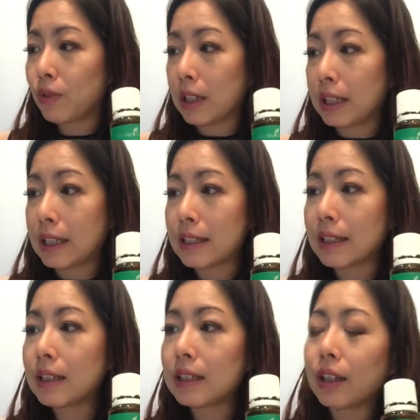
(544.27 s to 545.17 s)

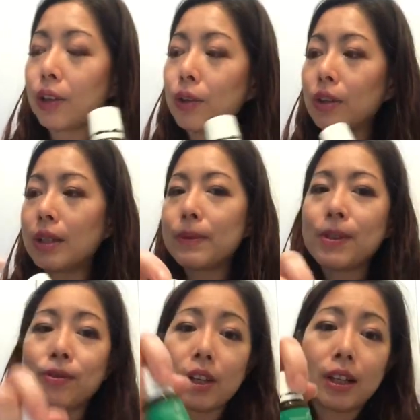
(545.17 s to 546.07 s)
Radiata. Now,
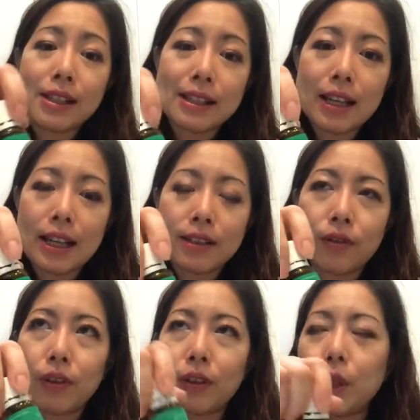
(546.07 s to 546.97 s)
Eucalyptus Radiata has a
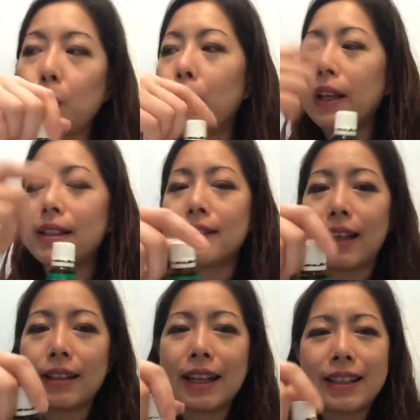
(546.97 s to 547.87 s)
very cooling
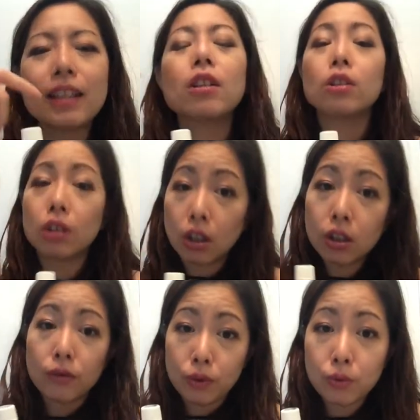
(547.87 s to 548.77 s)
scent. I think a lot
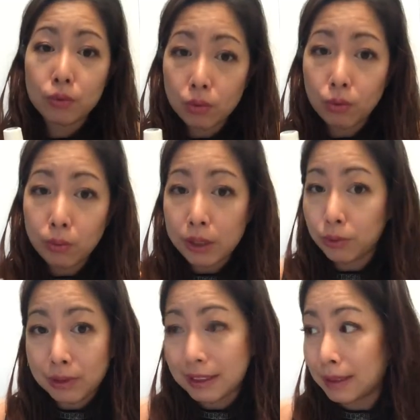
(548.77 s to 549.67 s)
of you know what
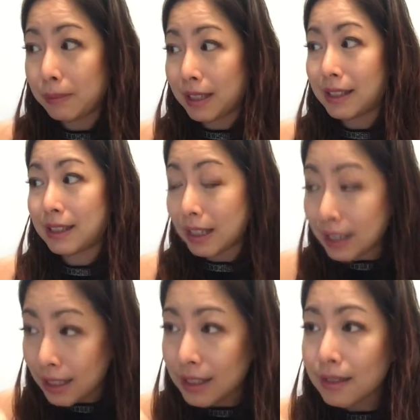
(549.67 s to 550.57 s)
eucalyptus
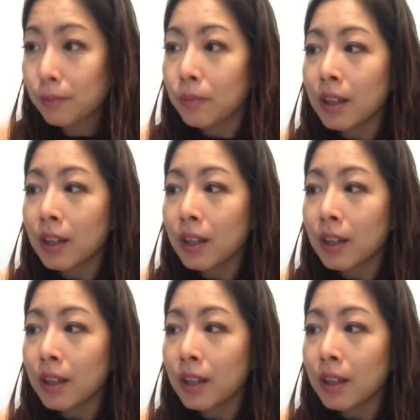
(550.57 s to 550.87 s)
is.